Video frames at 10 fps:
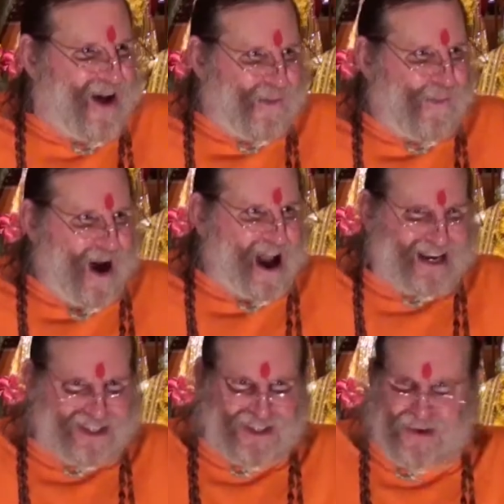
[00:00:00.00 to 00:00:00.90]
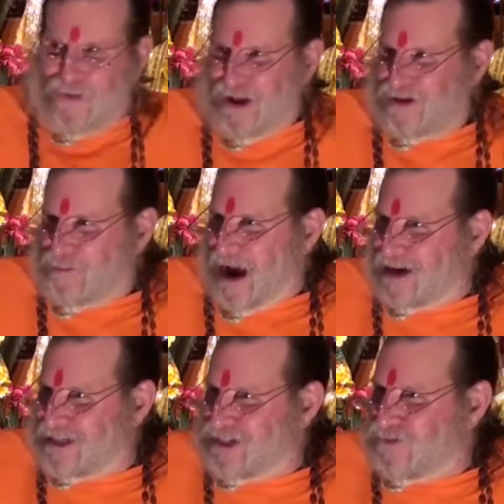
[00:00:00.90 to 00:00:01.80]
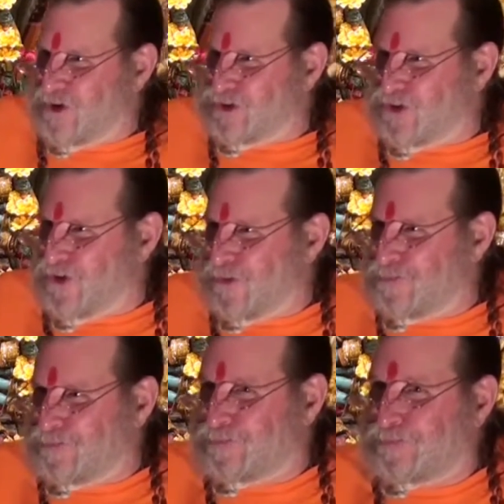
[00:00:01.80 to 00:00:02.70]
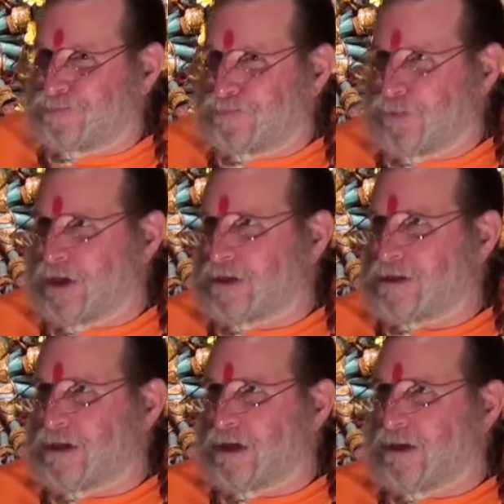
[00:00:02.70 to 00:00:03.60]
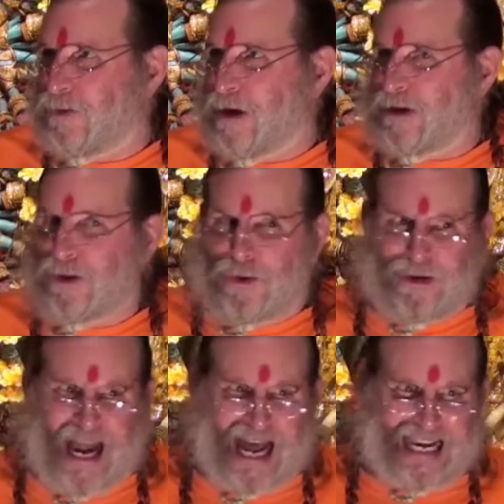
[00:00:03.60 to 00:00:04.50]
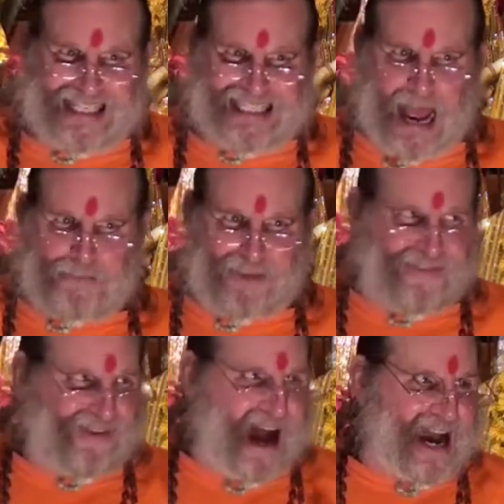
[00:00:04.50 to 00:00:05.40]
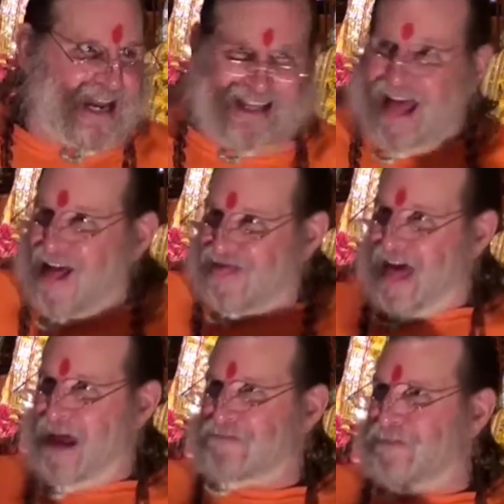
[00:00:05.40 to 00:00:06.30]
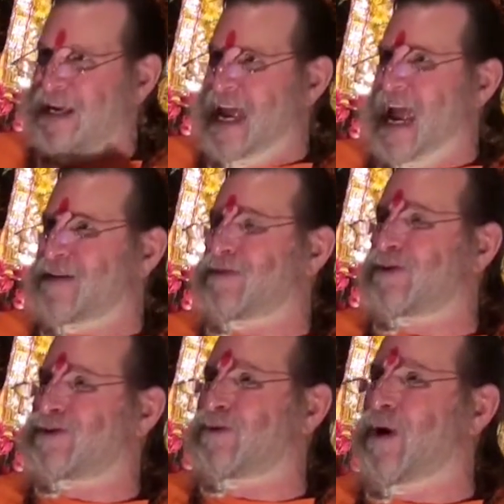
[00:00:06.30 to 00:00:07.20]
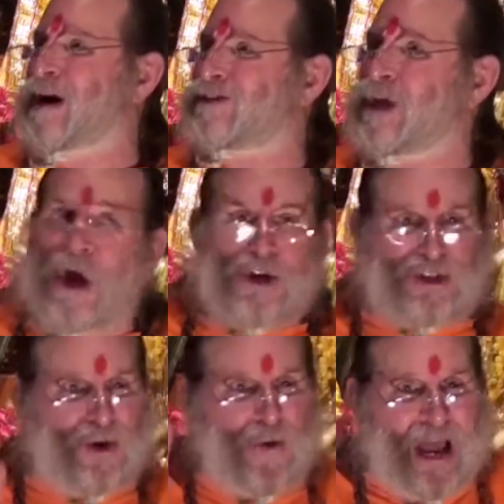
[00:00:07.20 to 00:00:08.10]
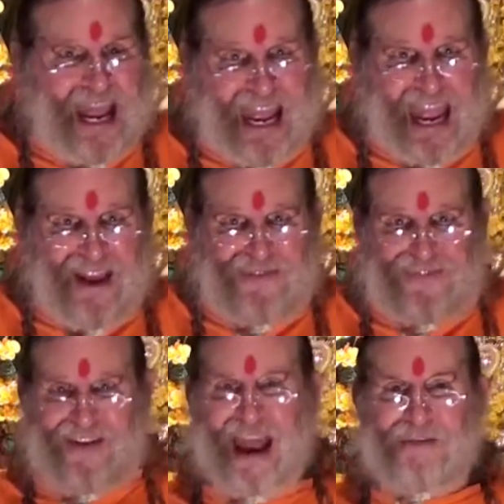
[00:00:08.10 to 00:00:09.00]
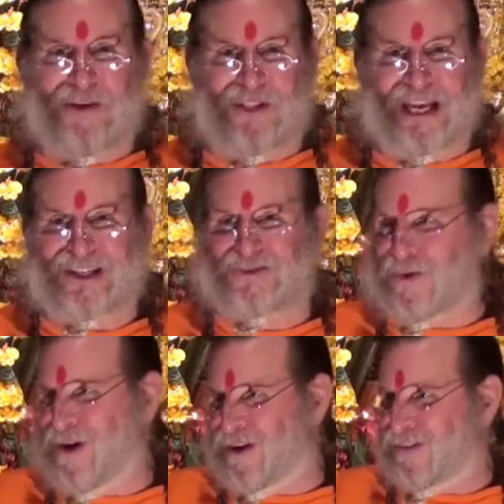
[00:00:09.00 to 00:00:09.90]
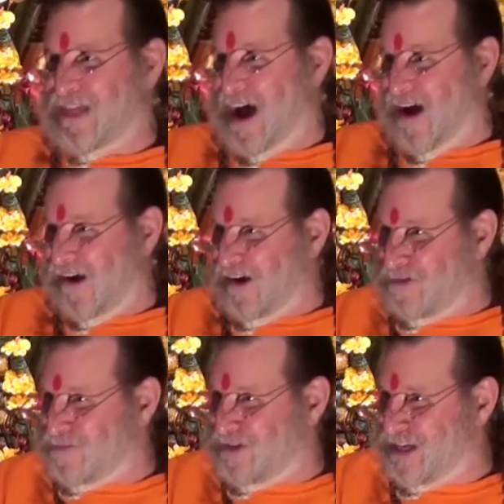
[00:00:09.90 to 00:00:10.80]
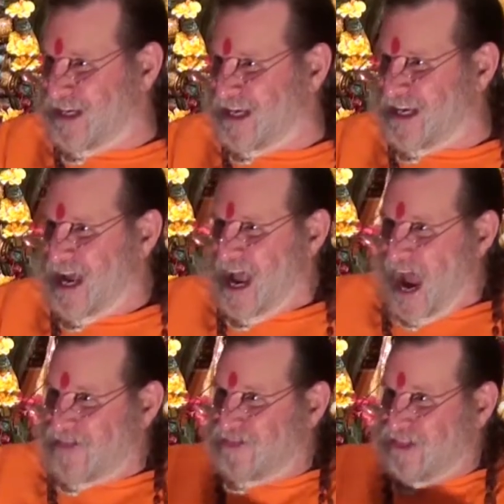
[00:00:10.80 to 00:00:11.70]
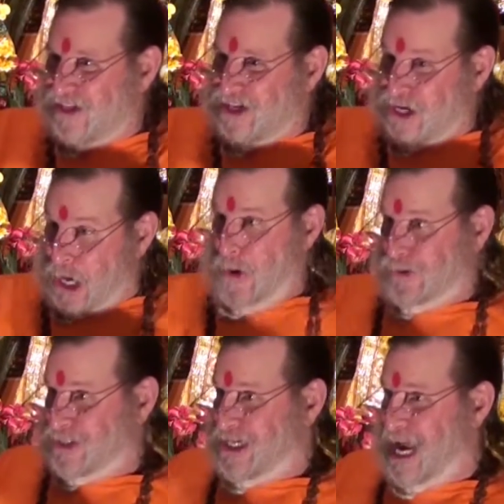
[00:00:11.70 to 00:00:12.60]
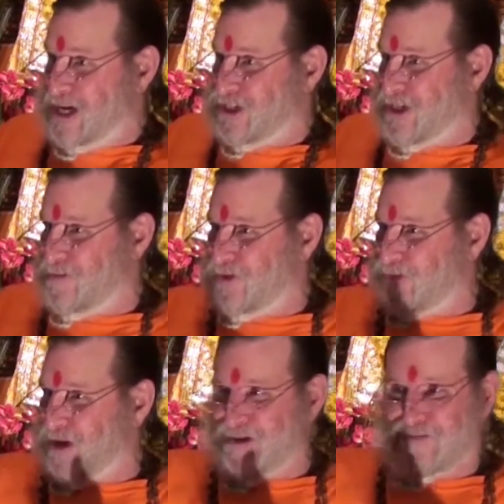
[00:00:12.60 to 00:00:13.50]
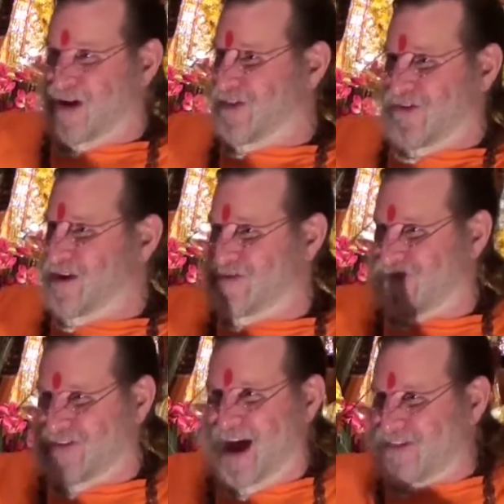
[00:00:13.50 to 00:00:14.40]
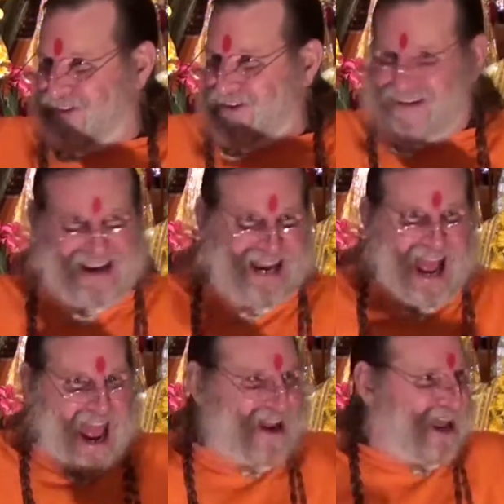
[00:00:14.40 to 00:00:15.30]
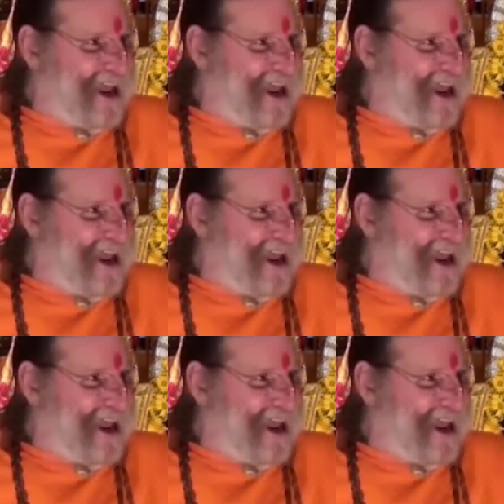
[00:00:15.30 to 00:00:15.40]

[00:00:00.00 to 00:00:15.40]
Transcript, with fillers: Why should we practice what you're preaching when you're not exemplifying that behavior to us. So in families where the harmony and the negotiation between mother and father and, and